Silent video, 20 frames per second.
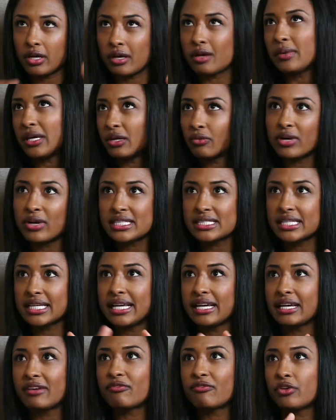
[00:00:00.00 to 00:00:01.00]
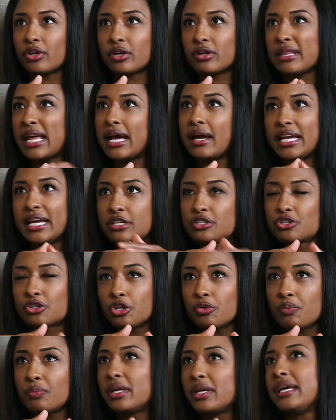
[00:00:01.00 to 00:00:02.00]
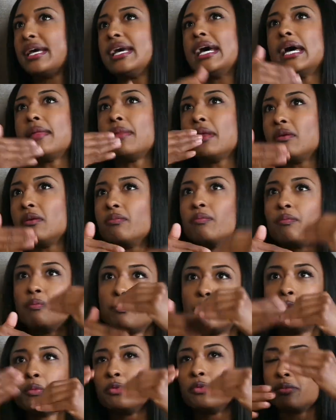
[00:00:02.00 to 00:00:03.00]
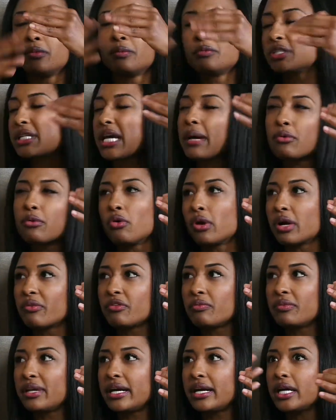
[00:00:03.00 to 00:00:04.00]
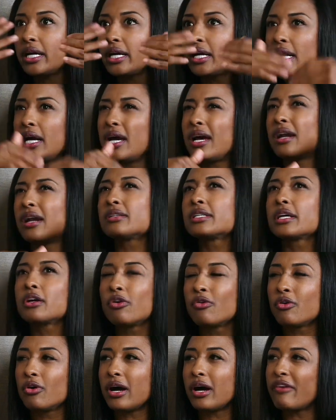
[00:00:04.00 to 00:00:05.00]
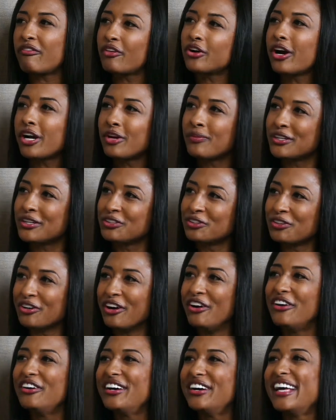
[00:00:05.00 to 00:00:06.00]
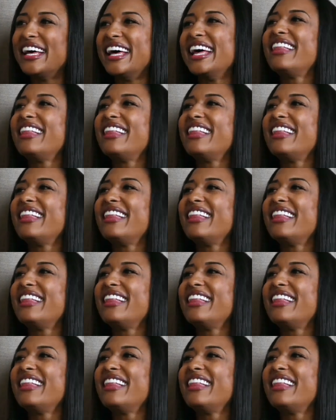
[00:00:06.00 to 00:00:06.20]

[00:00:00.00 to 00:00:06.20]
in wrestling for that age group, and then boom, boom, boom, just kept going from there. And I was like, oh, well, I forgot about judo.